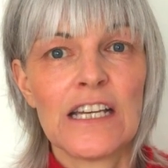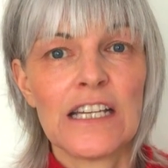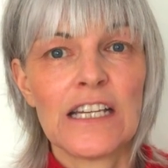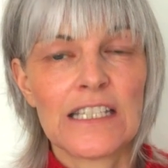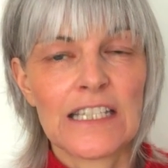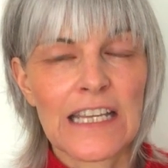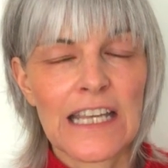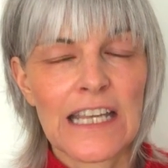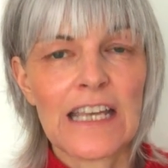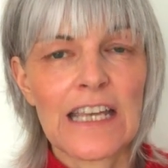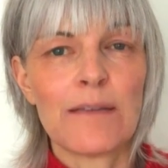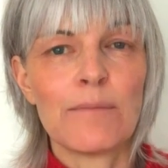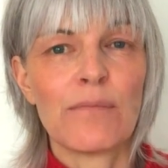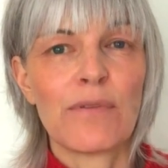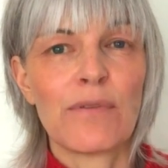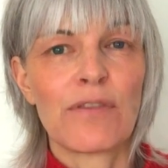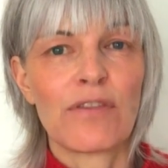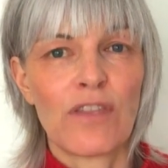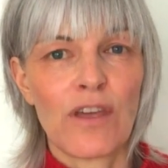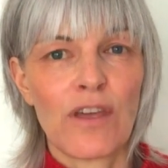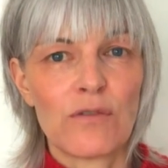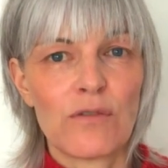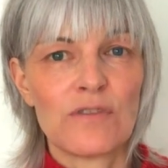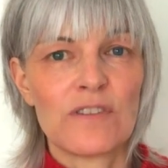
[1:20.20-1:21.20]
to keep
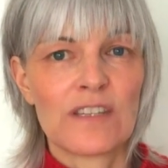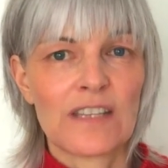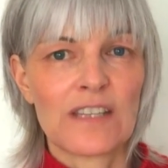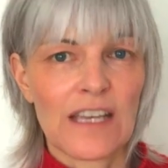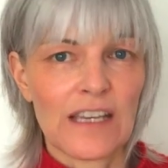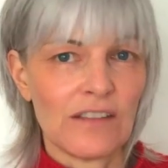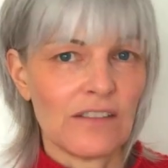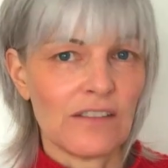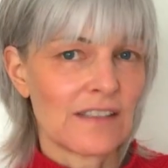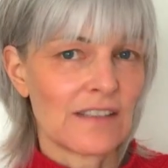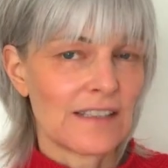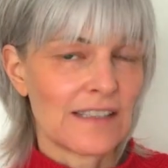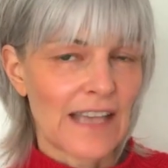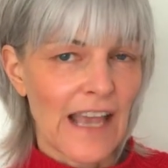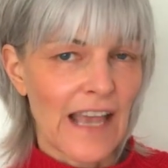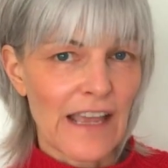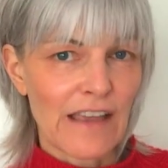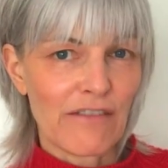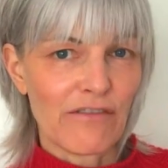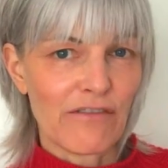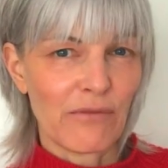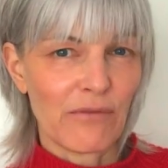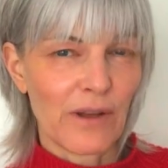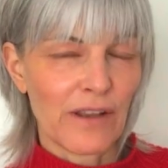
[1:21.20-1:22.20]
those skills
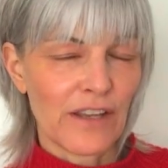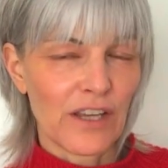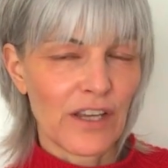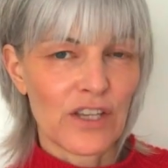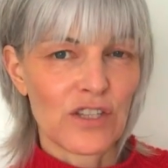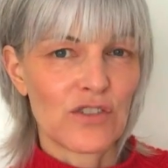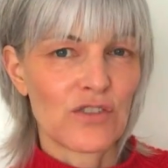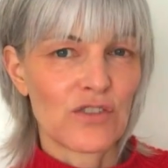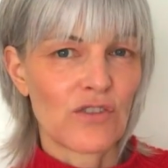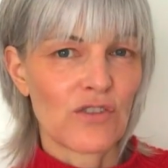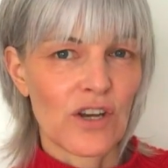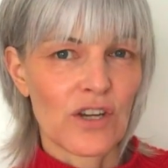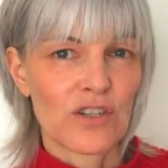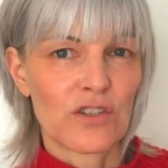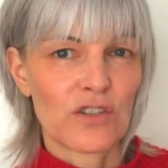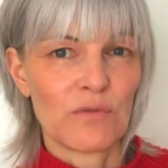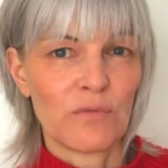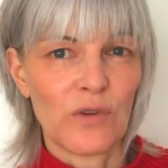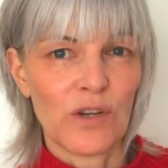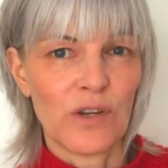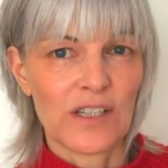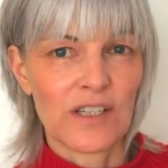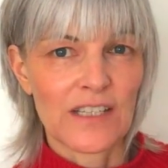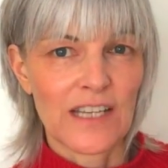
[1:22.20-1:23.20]
safe while the
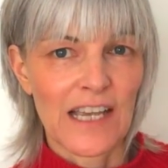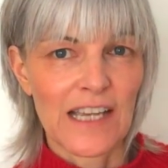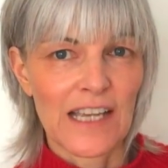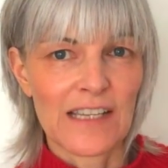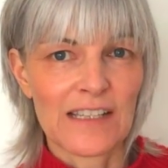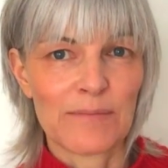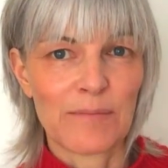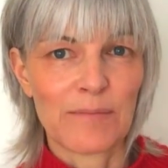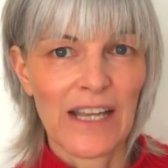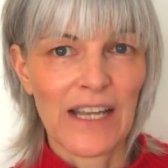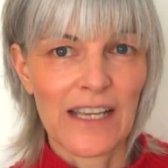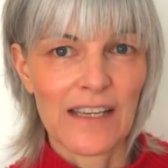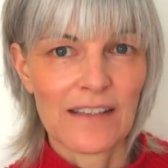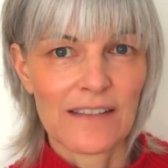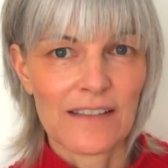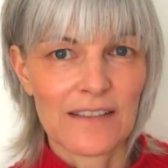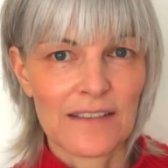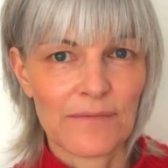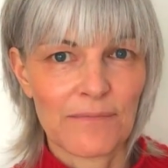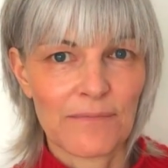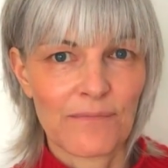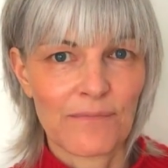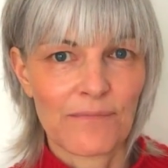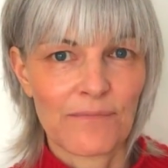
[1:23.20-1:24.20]
construction work takes place.
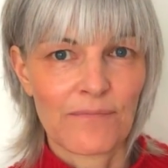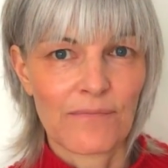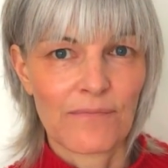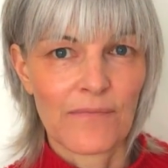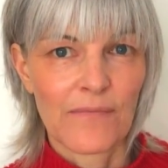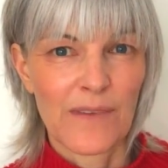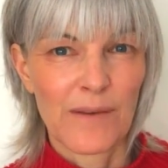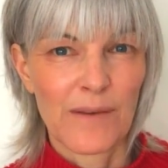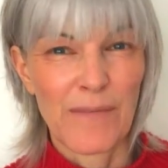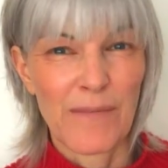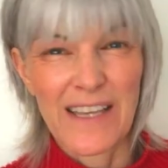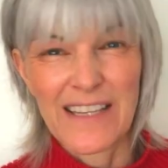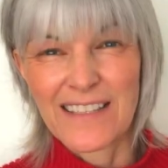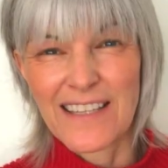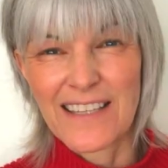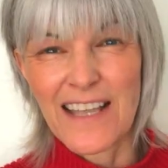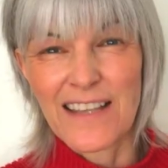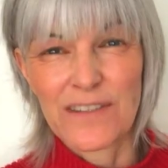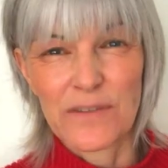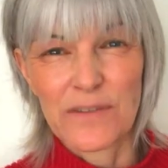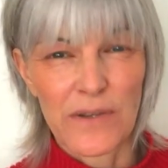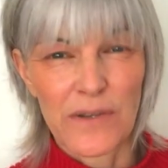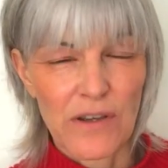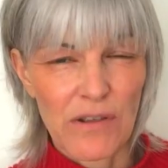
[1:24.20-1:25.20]
It makes
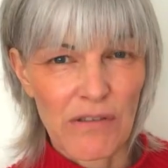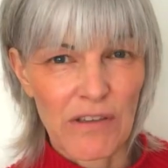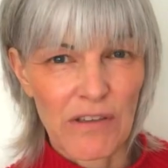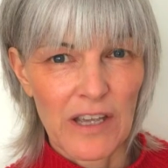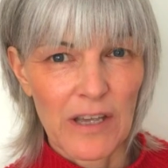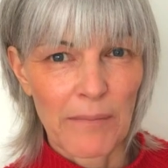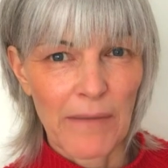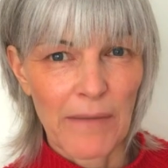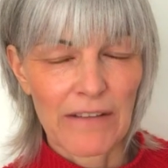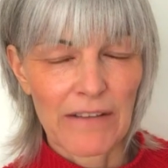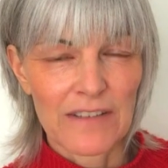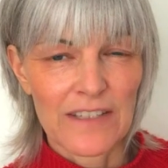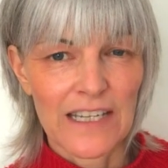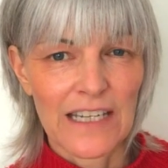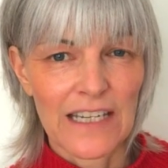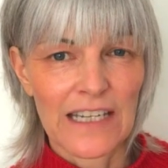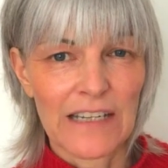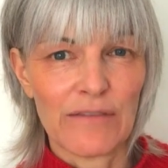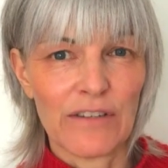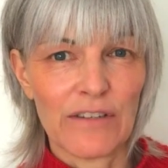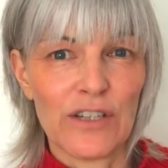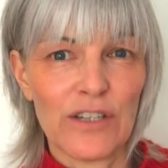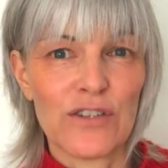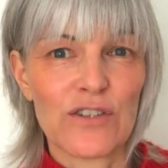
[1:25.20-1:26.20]
sense when you think about it in
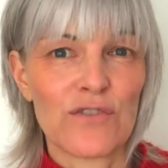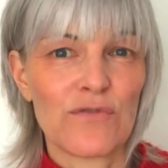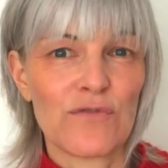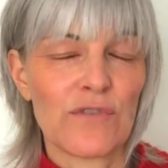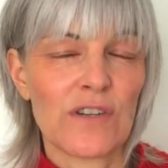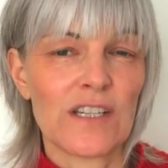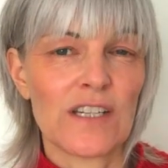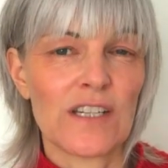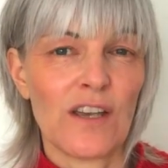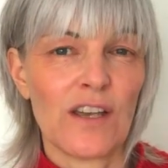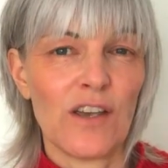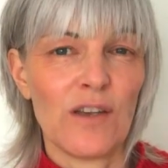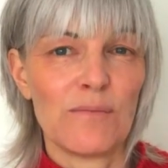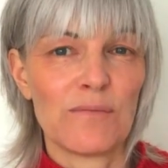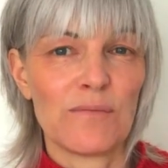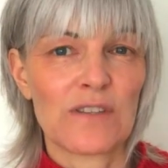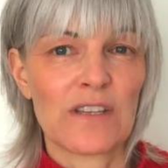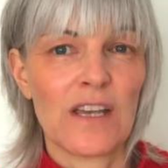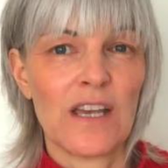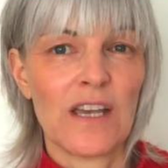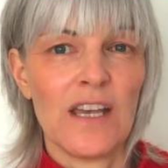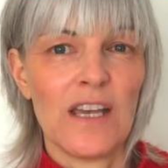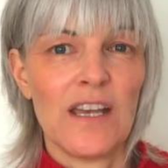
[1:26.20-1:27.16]
evolutionary terms.